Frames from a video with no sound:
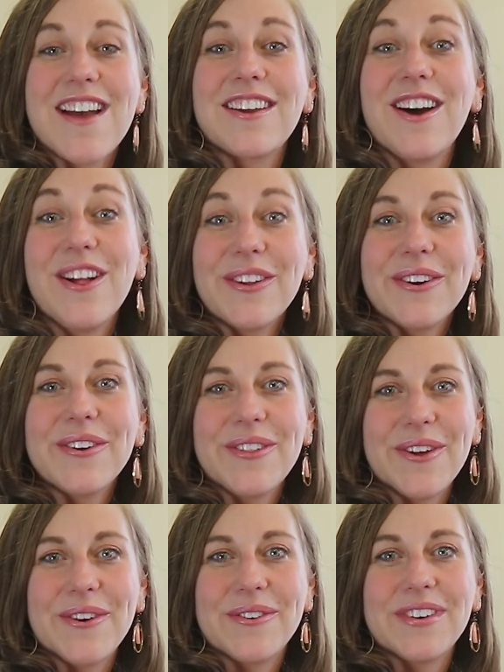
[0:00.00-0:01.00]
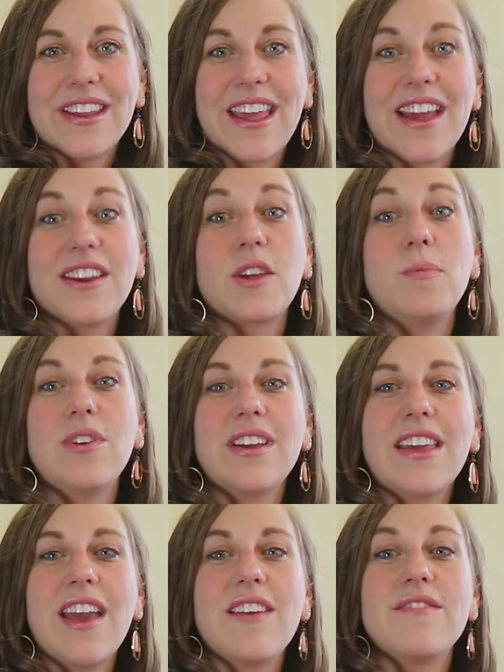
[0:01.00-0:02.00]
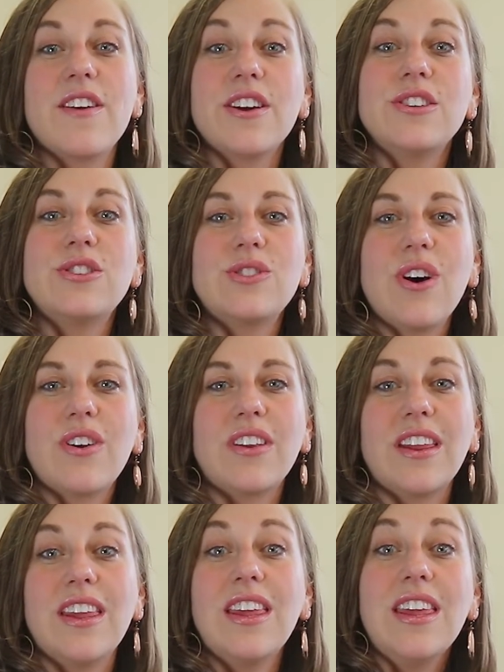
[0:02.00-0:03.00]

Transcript: Color alone can communicate very strongly,